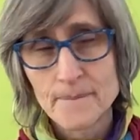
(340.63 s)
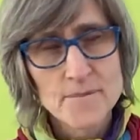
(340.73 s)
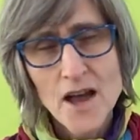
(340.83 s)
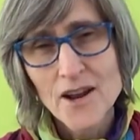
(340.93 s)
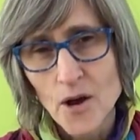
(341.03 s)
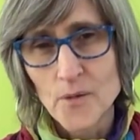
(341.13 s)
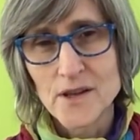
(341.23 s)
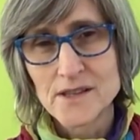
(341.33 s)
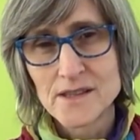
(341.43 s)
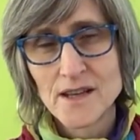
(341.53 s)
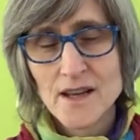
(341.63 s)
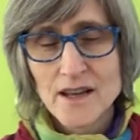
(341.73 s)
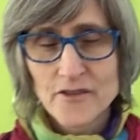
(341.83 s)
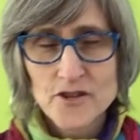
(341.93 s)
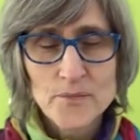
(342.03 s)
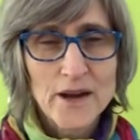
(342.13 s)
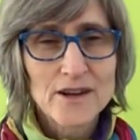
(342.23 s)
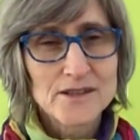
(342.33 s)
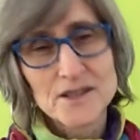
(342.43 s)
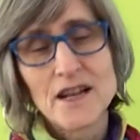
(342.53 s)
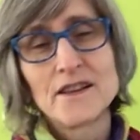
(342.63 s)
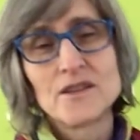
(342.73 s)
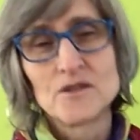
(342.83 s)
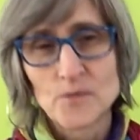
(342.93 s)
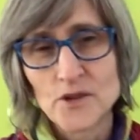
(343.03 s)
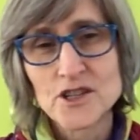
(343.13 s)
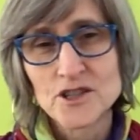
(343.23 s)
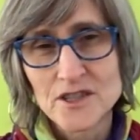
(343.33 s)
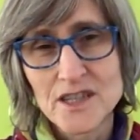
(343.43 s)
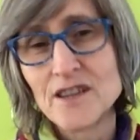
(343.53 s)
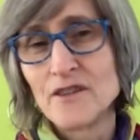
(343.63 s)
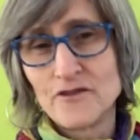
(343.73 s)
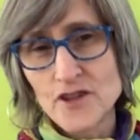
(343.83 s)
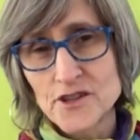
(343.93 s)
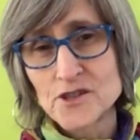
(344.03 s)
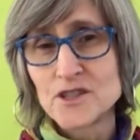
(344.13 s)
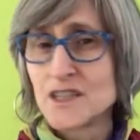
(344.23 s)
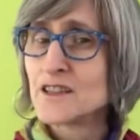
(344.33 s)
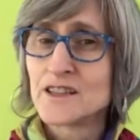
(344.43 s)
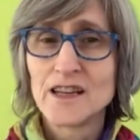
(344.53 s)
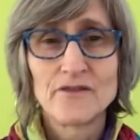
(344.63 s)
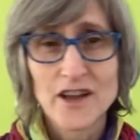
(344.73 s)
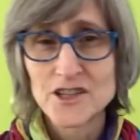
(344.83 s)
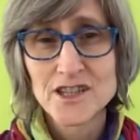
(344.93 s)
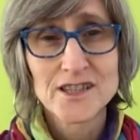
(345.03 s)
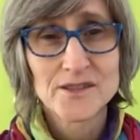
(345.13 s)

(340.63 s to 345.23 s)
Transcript: Not always. If your parents are telling you to brush your teeth and floss your teeth and eat veggies,